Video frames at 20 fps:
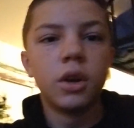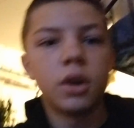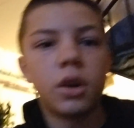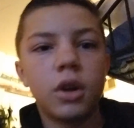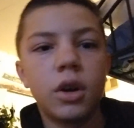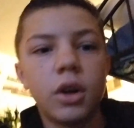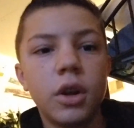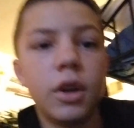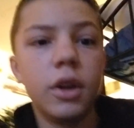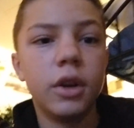
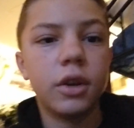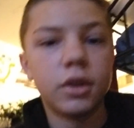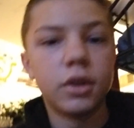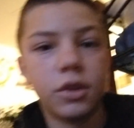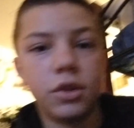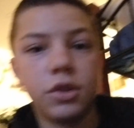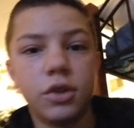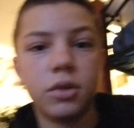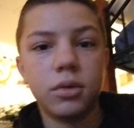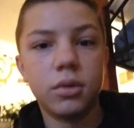Alright,
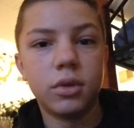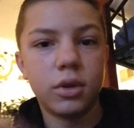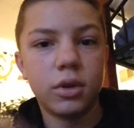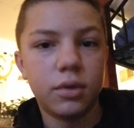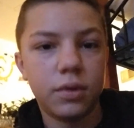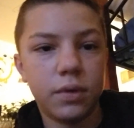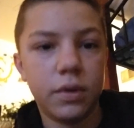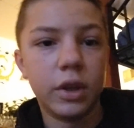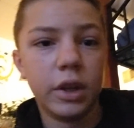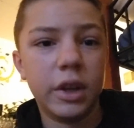so our
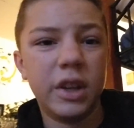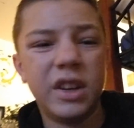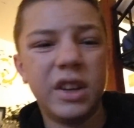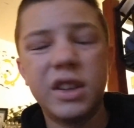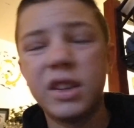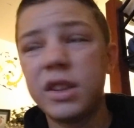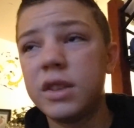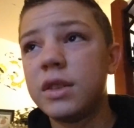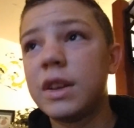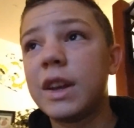
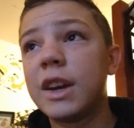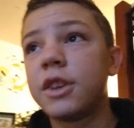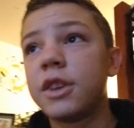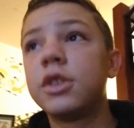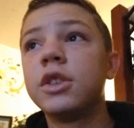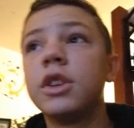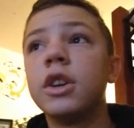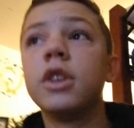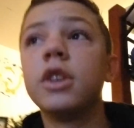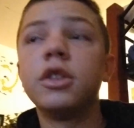flight
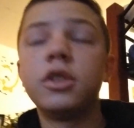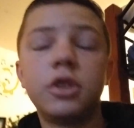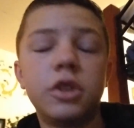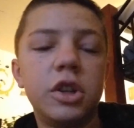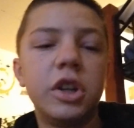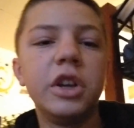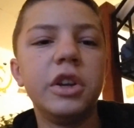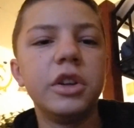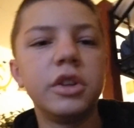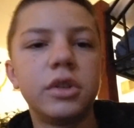actually got
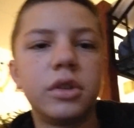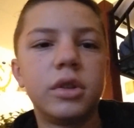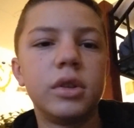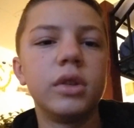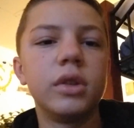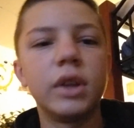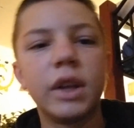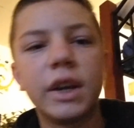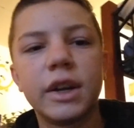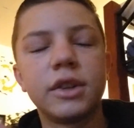changed
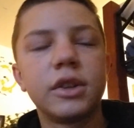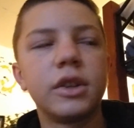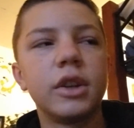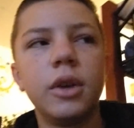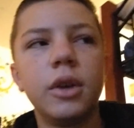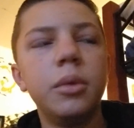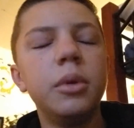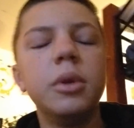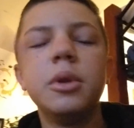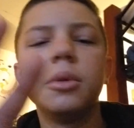last
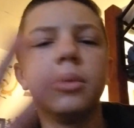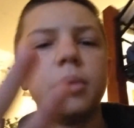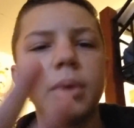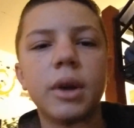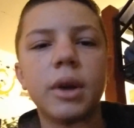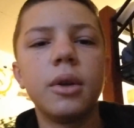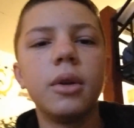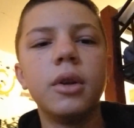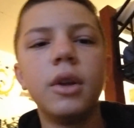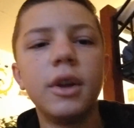night. We knew about
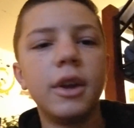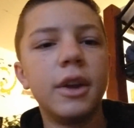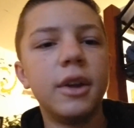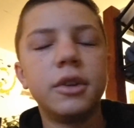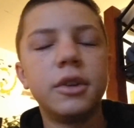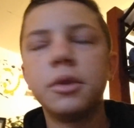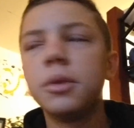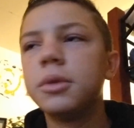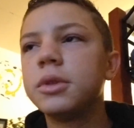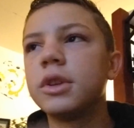it,
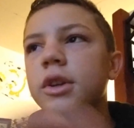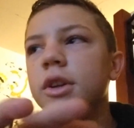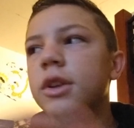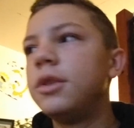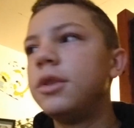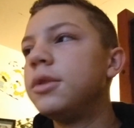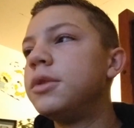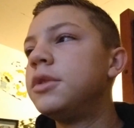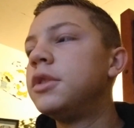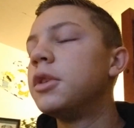so it's not a
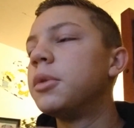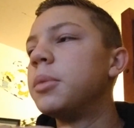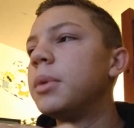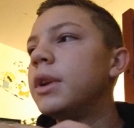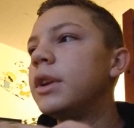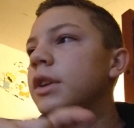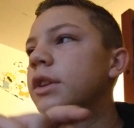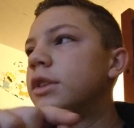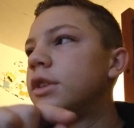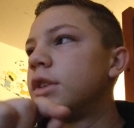huge deal, but
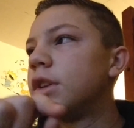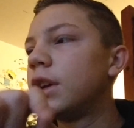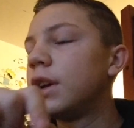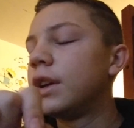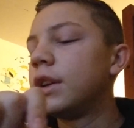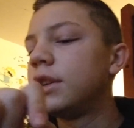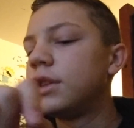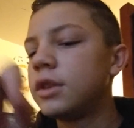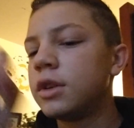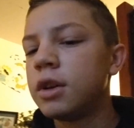it's
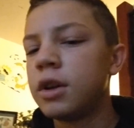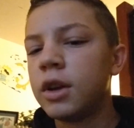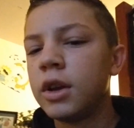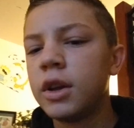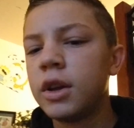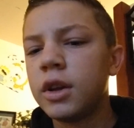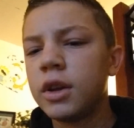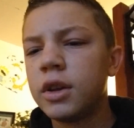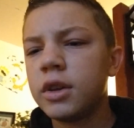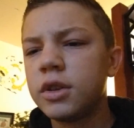at
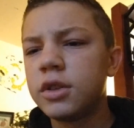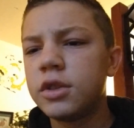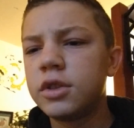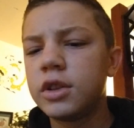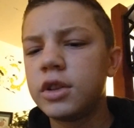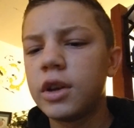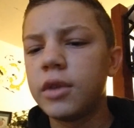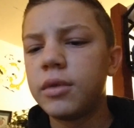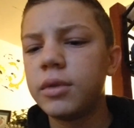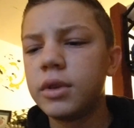
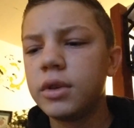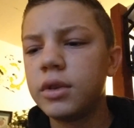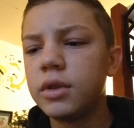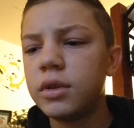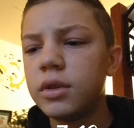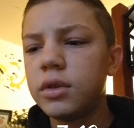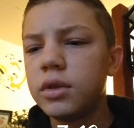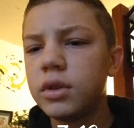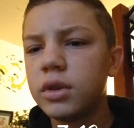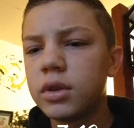
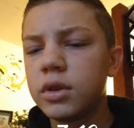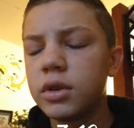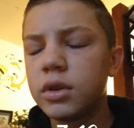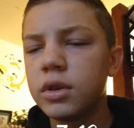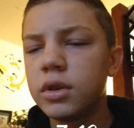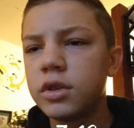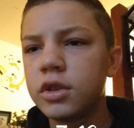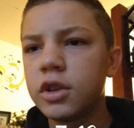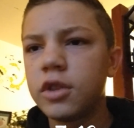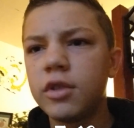7,
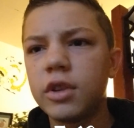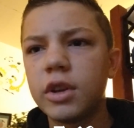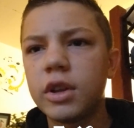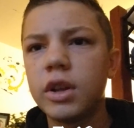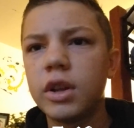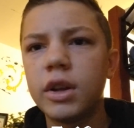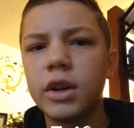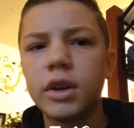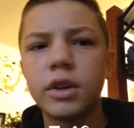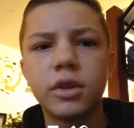7
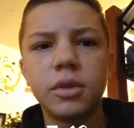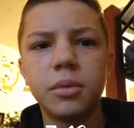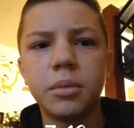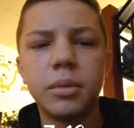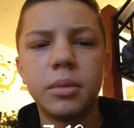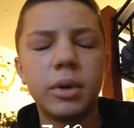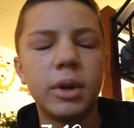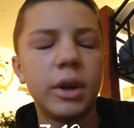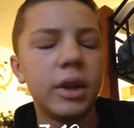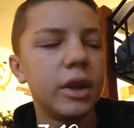o'clock, something
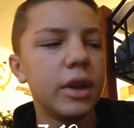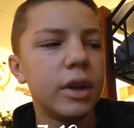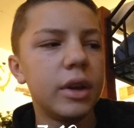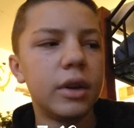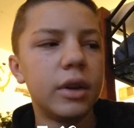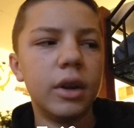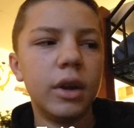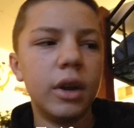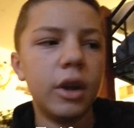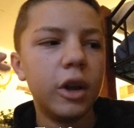like that.
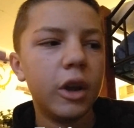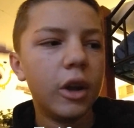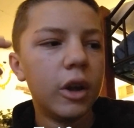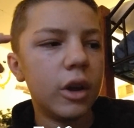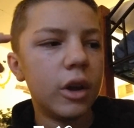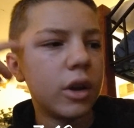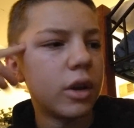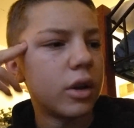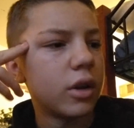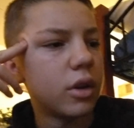
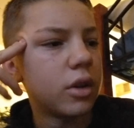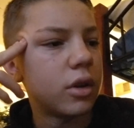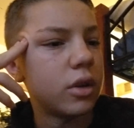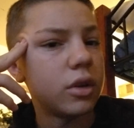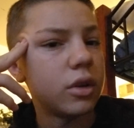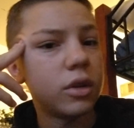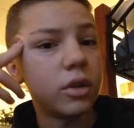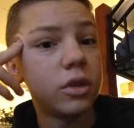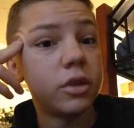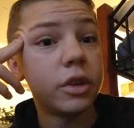Uh,
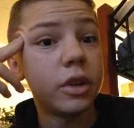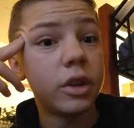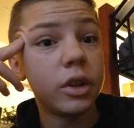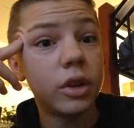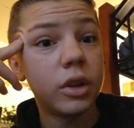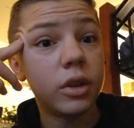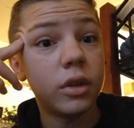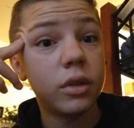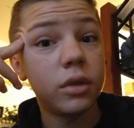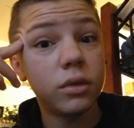so
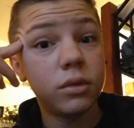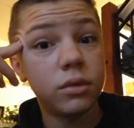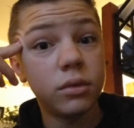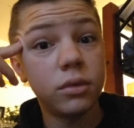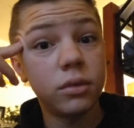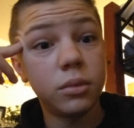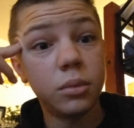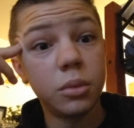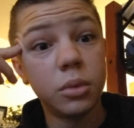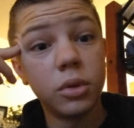then
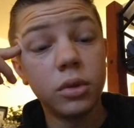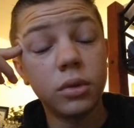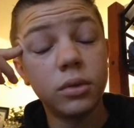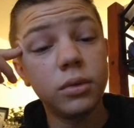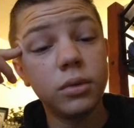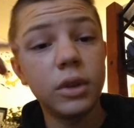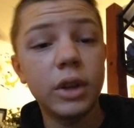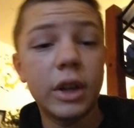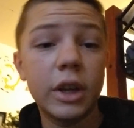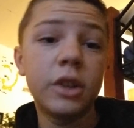we'll
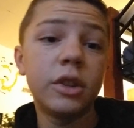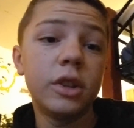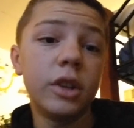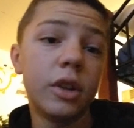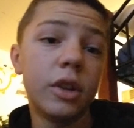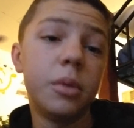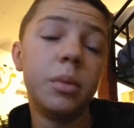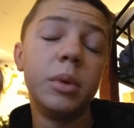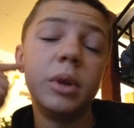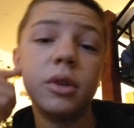actually
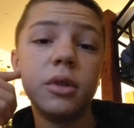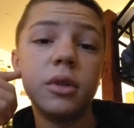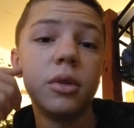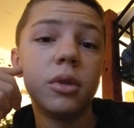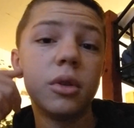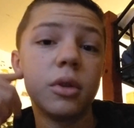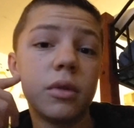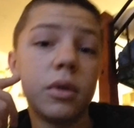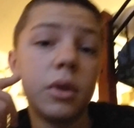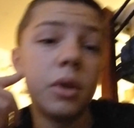get to be in New
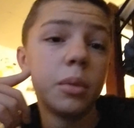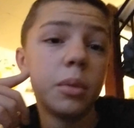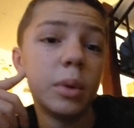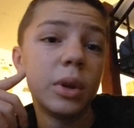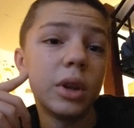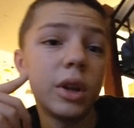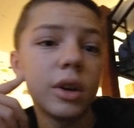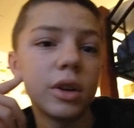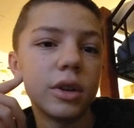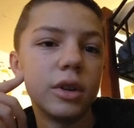York for a little bit
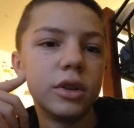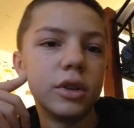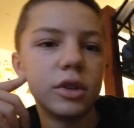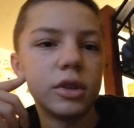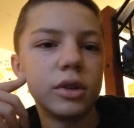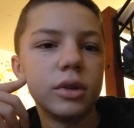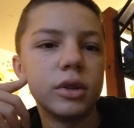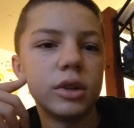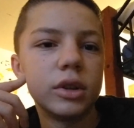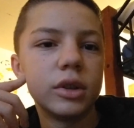longer,
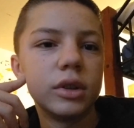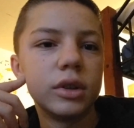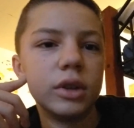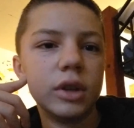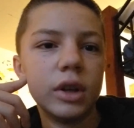so uh,